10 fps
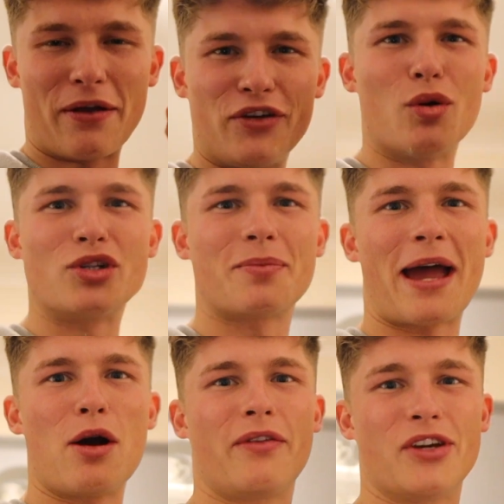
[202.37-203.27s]
if you do want some
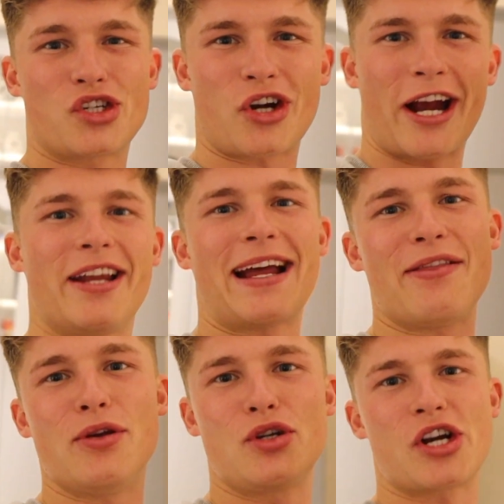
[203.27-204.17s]
help with your training
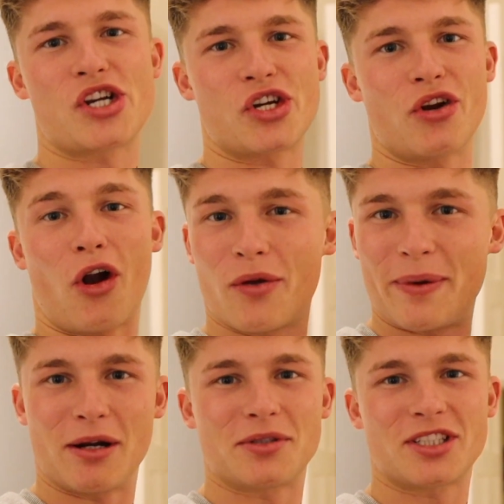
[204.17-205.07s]
and nutrition on a
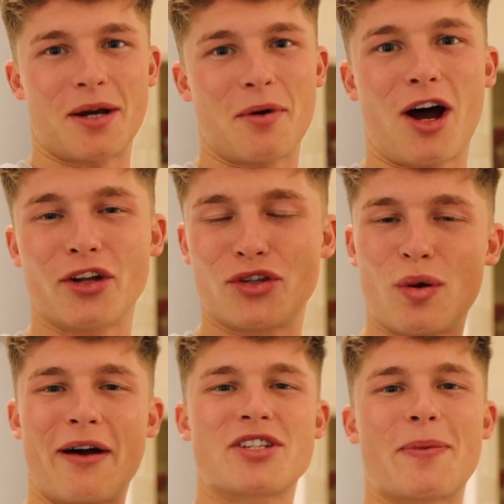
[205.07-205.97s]
build up to summer, I
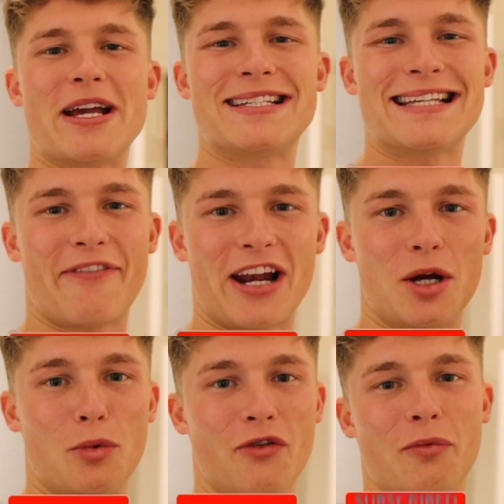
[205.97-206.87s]
do have spaces
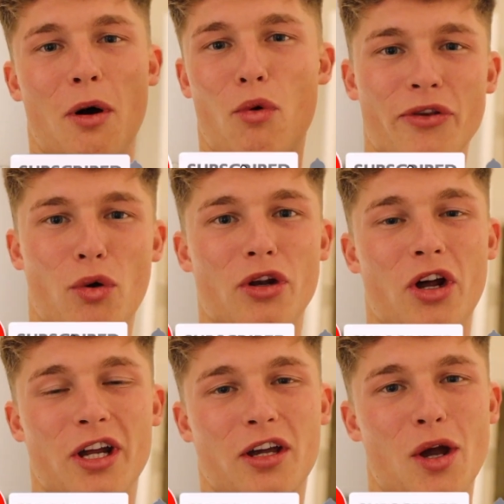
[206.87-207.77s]
available for my one-to-one
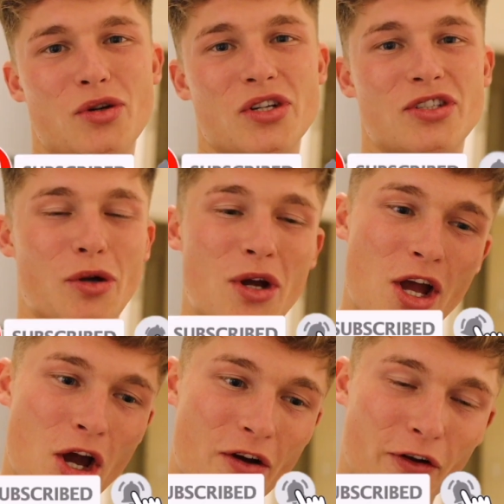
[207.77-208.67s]
online coaching. So
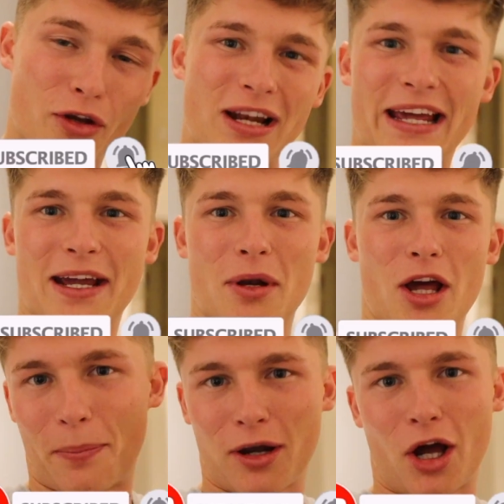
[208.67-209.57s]
follow the link
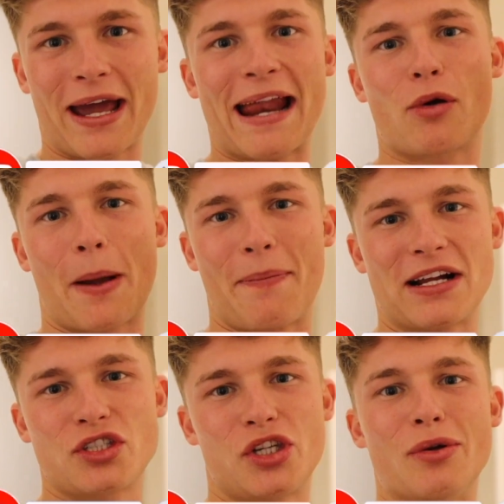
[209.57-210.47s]
below, apply it, and I'll get
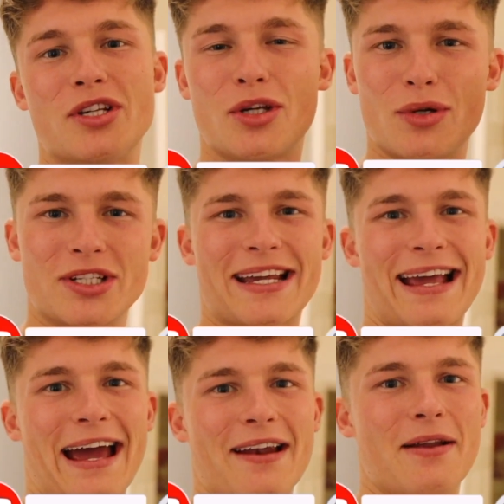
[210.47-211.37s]
back to you as soon as I
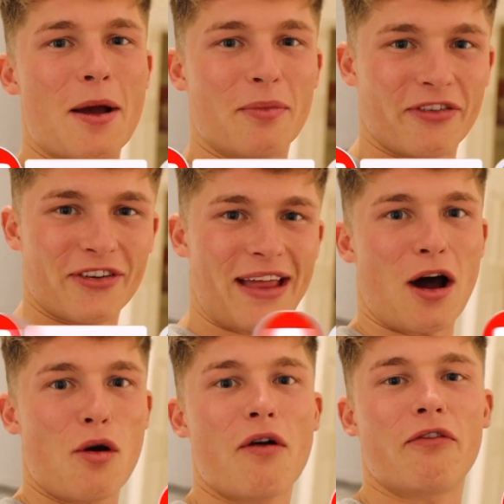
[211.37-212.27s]
can. But for
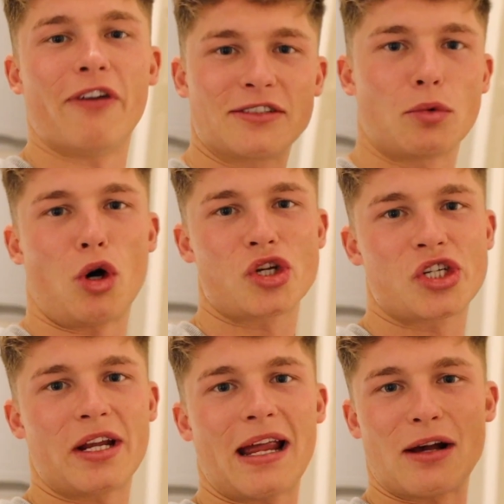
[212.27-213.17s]
now, thanks for
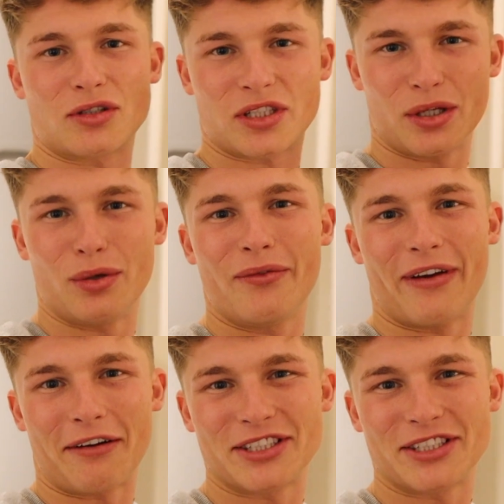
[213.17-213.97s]
watching, and I'll see you very